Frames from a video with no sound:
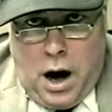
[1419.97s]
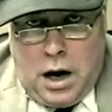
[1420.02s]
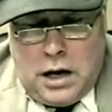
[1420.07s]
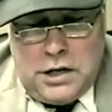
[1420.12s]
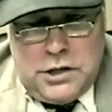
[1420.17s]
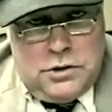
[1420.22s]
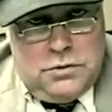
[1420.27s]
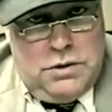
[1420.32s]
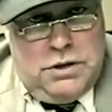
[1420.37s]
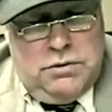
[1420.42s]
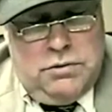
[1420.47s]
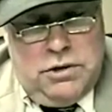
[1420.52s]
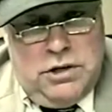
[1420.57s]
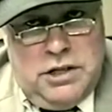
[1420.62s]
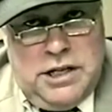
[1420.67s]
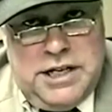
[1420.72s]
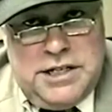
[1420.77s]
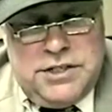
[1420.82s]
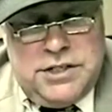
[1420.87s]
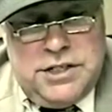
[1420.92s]
because we
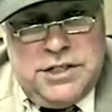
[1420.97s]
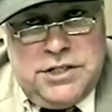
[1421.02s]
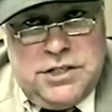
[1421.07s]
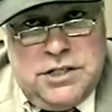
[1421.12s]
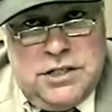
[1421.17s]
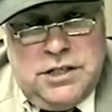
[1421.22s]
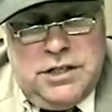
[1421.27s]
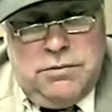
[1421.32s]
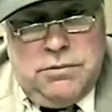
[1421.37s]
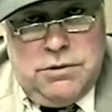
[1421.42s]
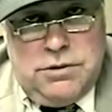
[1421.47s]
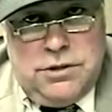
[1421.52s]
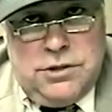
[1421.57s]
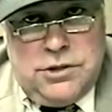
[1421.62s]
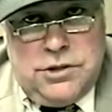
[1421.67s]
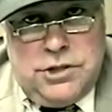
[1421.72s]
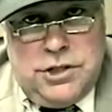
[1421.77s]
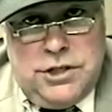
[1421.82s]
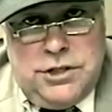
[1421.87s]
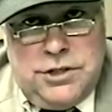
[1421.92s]
realized instantly what
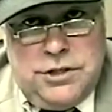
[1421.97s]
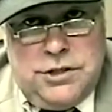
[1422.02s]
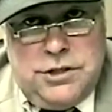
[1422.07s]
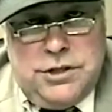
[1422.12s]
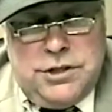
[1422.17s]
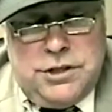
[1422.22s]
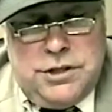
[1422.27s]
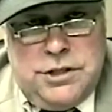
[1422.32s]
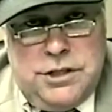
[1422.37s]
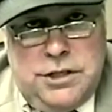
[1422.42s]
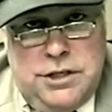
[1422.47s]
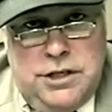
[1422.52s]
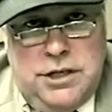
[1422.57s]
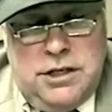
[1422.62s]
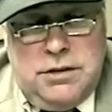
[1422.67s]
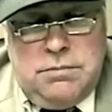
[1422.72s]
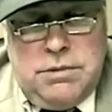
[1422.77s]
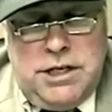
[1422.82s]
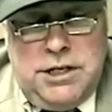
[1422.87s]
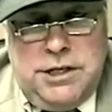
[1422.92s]
this judge had just did. He
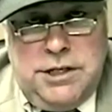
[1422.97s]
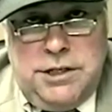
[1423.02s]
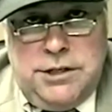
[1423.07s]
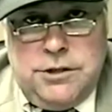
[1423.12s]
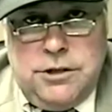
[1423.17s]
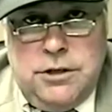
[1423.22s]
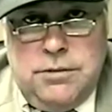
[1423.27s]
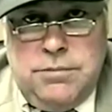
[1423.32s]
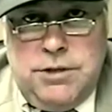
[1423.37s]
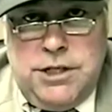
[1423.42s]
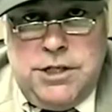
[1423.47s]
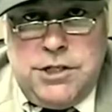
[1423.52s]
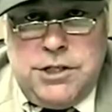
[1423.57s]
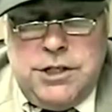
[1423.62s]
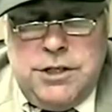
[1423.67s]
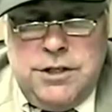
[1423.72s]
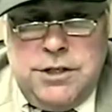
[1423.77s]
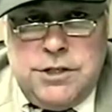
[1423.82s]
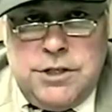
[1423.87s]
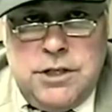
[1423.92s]
had made a
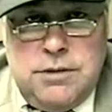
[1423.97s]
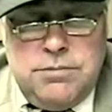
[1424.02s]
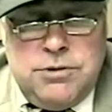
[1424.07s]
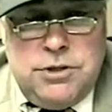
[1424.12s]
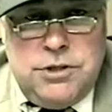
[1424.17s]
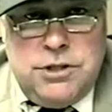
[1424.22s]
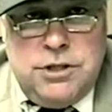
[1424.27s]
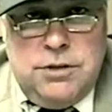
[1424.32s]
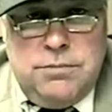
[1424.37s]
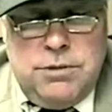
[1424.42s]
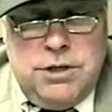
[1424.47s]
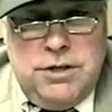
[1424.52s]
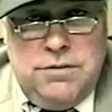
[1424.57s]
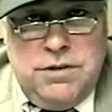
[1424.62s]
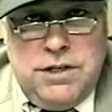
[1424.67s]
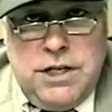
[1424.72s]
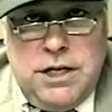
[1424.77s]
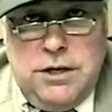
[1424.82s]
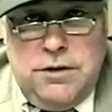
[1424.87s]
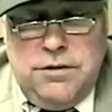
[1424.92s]
determination of the substance of the money of
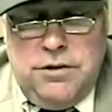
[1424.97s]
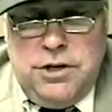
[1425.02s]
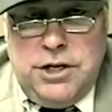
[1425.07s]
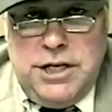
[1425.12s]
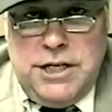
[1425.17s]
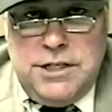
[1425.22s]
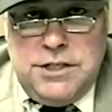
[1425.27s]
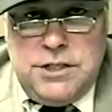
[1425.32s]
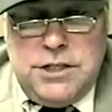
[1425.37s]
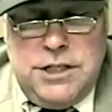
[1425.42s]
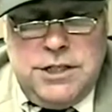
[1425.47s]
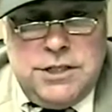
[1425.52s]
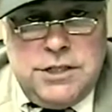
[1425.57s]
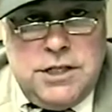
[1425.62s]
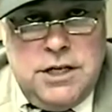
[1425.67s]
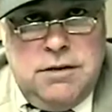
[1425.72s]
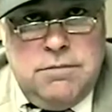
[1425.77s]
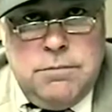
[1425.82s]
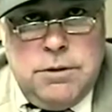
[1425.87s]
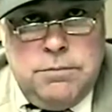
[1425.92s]
account of the United States
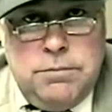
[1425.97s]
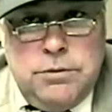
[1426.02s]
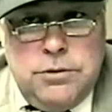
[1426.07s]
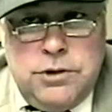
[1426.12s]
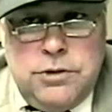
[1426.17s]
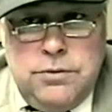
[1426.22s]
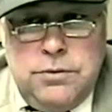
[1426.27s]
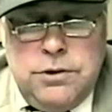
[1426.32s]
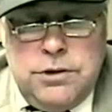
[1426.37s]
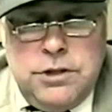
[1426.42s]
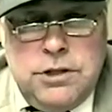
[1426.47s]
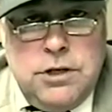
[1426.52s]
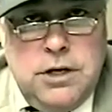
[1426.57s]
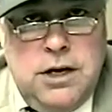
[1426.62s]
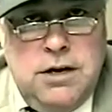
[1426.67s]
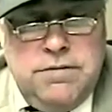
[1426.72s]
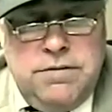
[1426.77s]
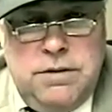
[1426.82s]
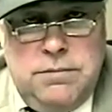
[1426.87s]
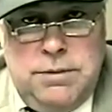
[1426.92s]
government pursuant to
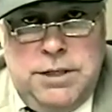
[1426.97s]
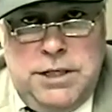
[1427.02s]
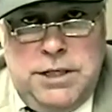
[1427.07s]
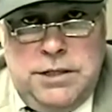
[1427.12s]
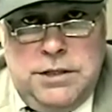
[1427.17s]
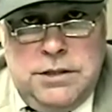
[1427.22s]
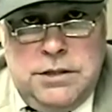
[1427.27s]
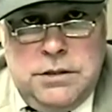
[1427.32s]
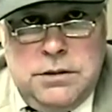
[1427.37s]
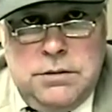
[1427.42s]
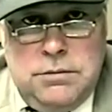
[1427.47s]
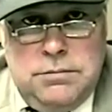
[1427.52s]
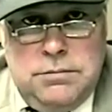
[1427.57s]
coffee beans.